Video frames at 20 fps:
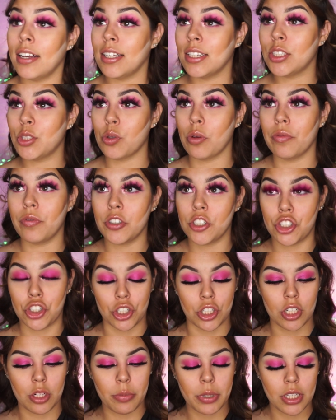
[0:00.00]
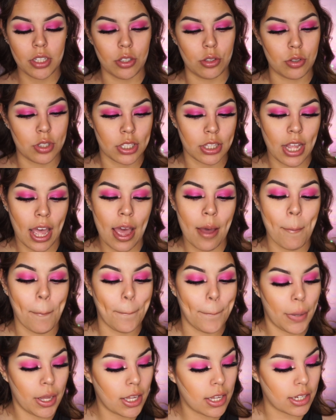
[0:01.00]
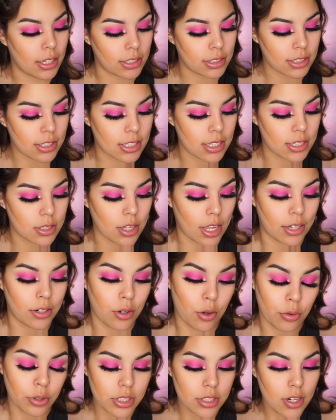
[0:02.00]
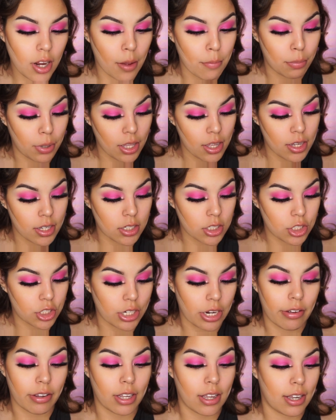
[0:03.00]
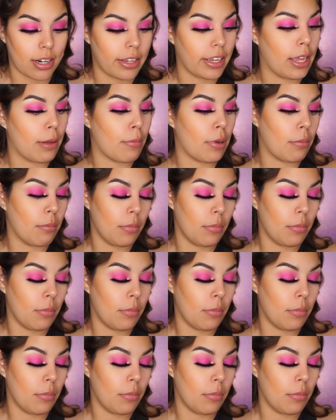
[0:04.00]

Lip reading: So I'm for sure gonna be using that, but since I know it's not blush, now I gotta get my